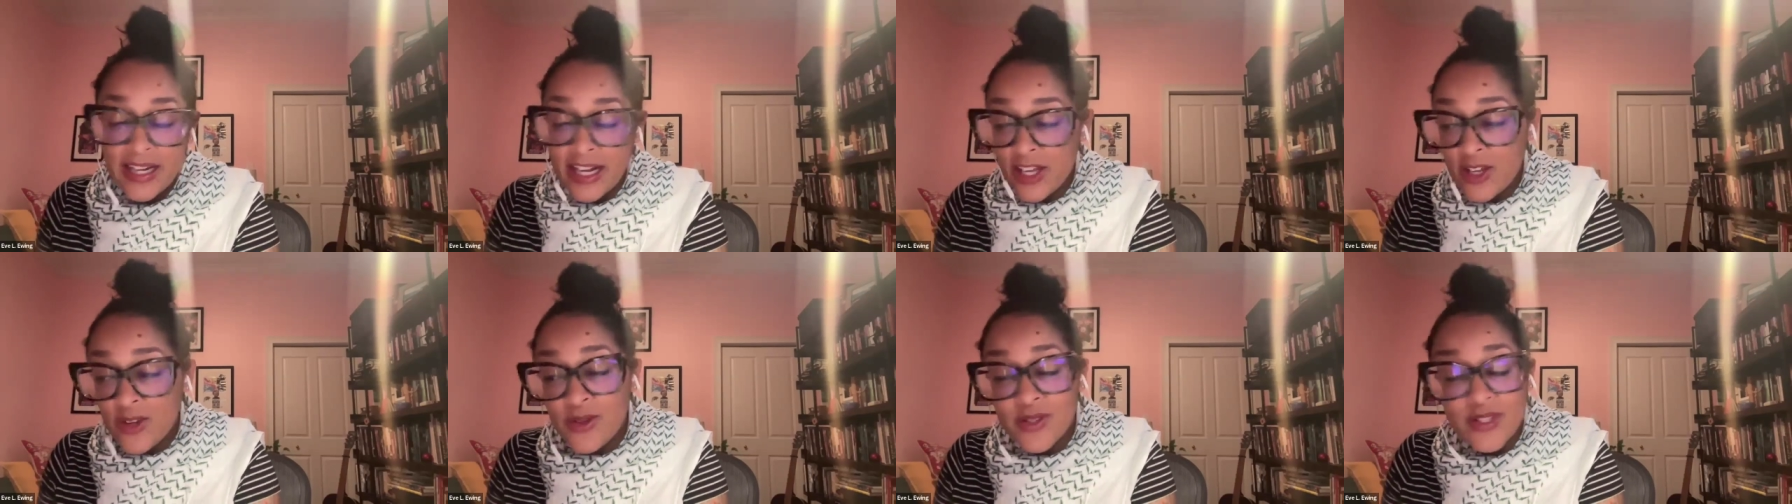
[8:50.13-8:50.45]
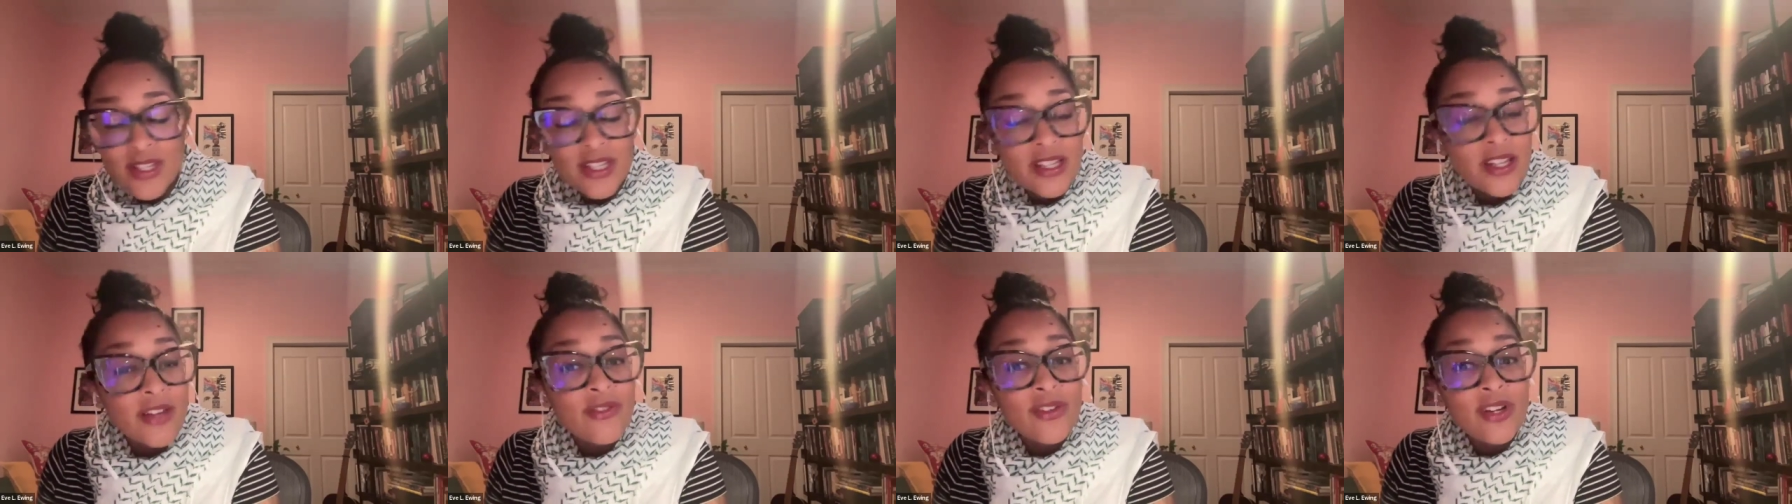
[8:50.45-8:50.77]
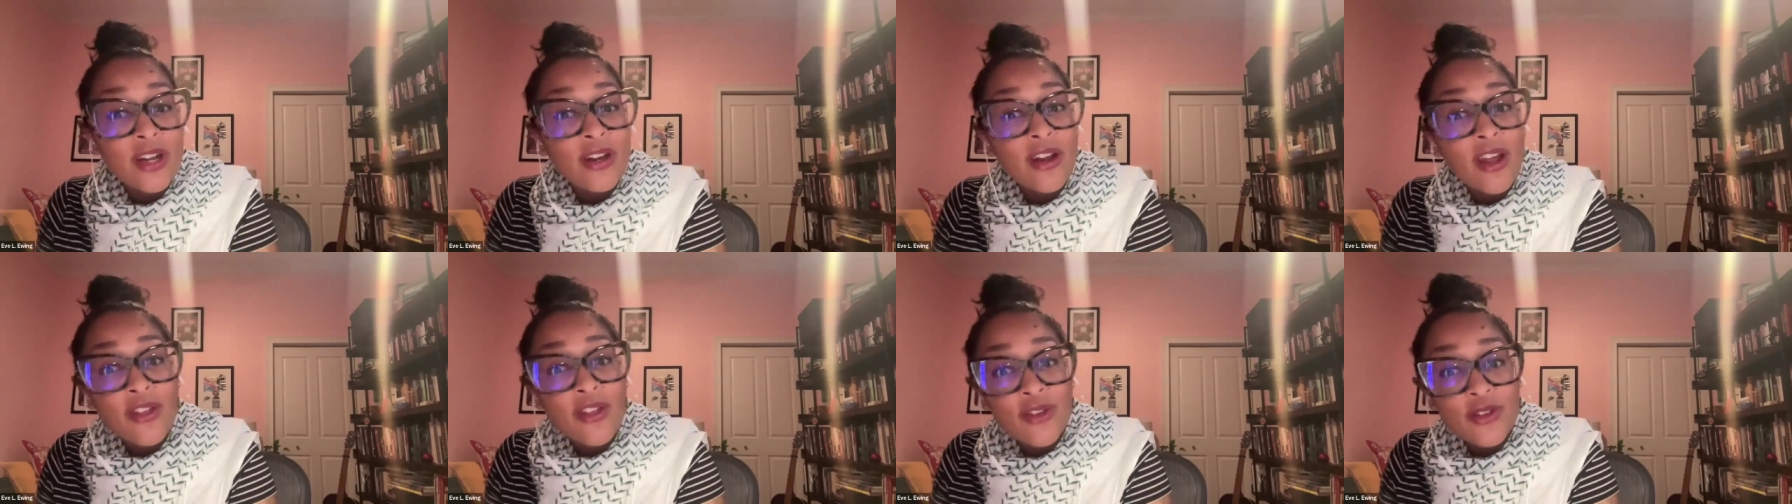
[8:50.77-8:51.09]
And I used to
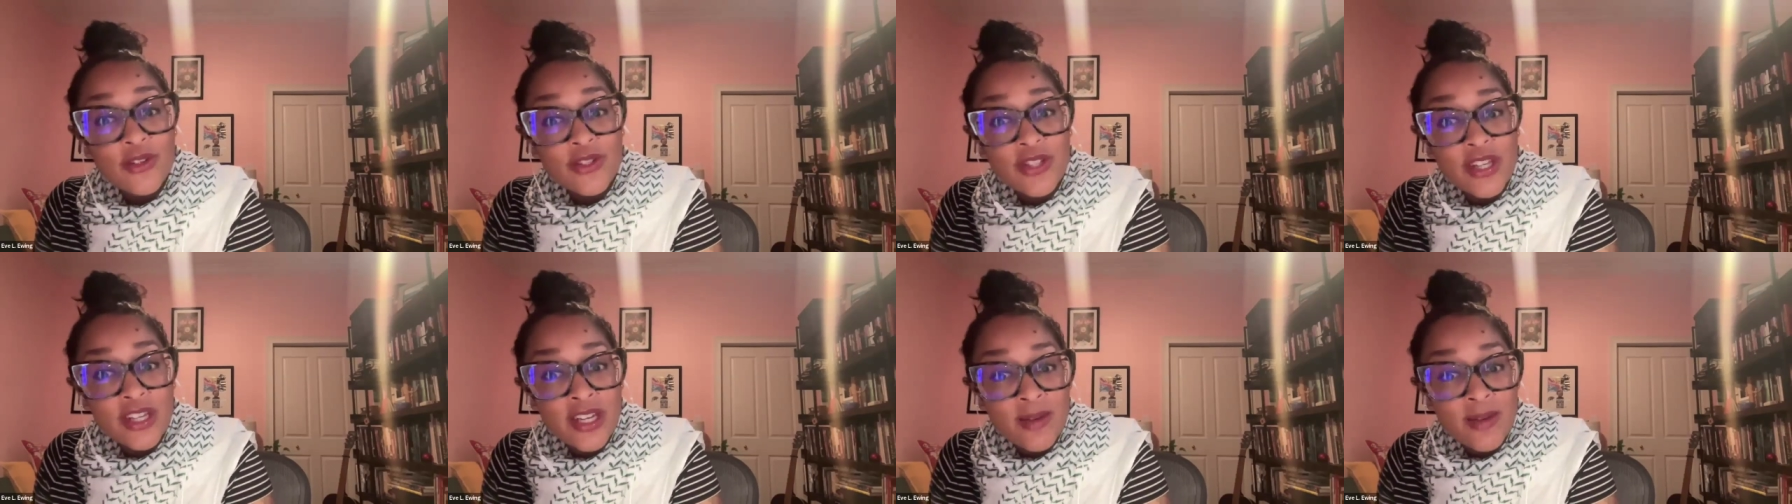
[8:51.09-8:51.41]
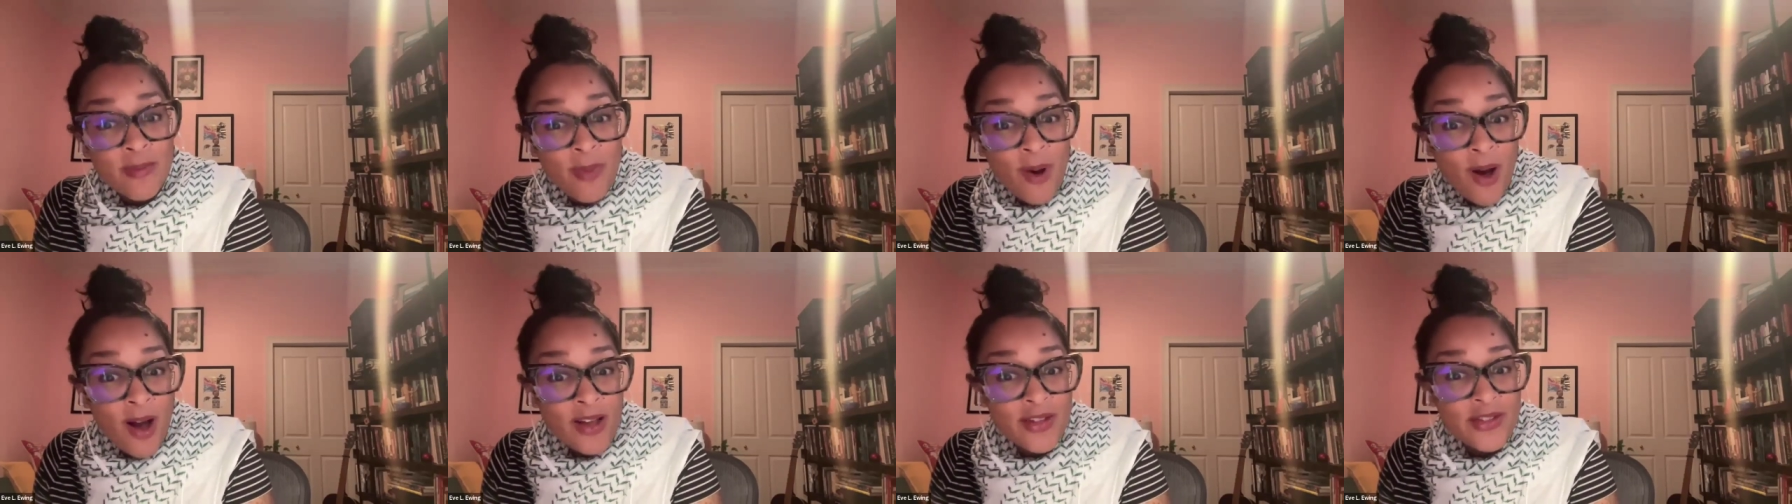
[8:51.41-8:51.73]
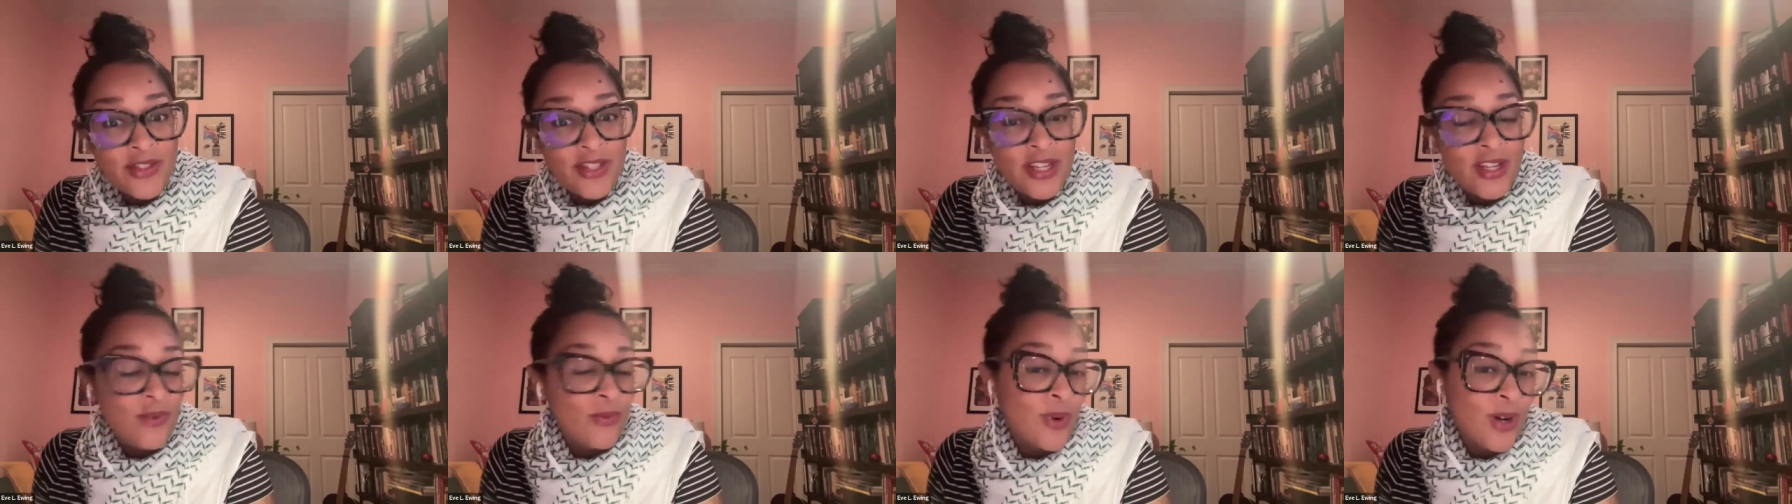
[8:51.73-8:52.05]
live in another city,
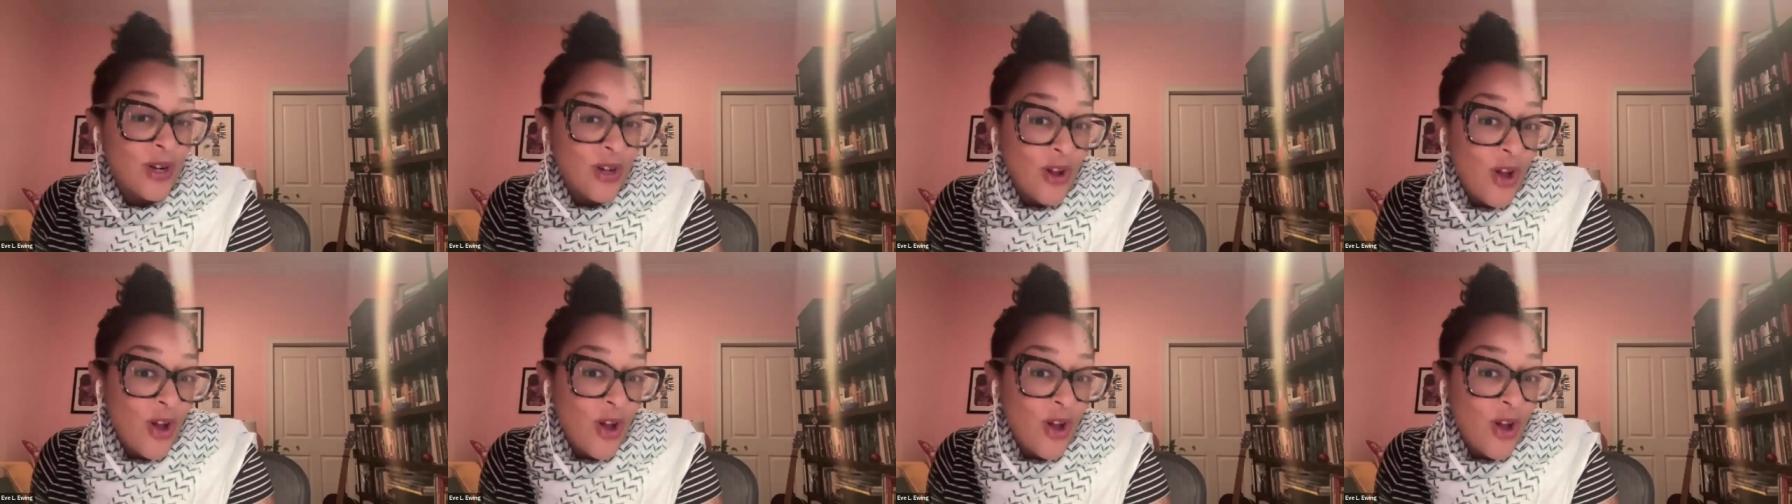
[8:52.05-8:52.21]
Boston,